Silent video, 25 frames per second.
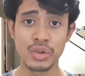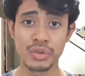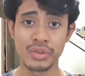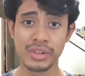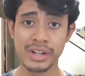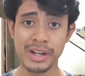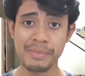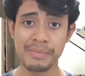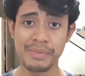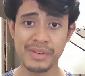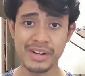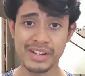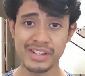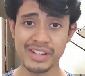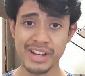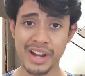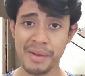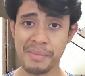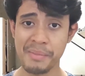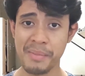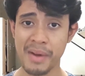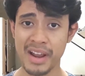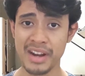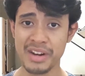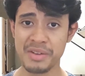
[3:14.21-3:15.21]
to
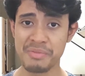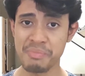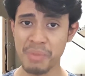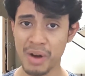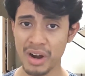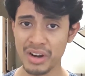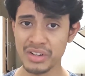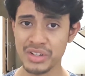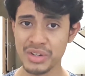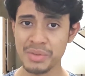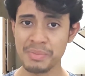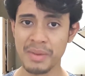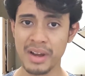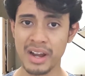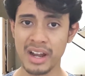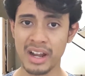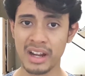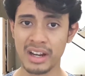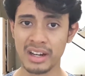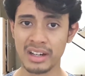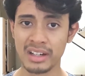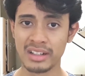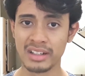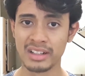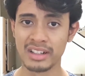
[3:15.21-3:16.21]
represent my
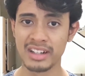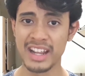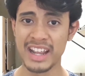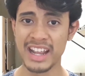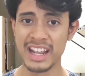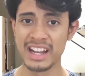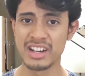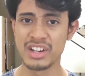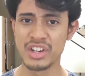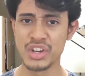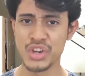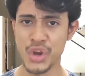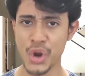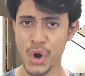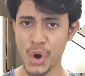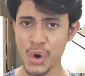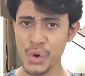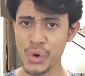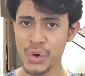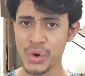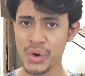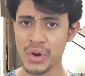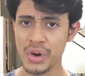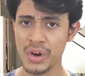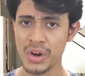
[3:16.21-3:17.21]
department in
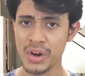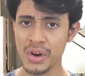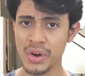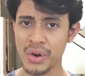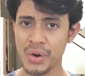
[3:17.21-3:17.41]
York,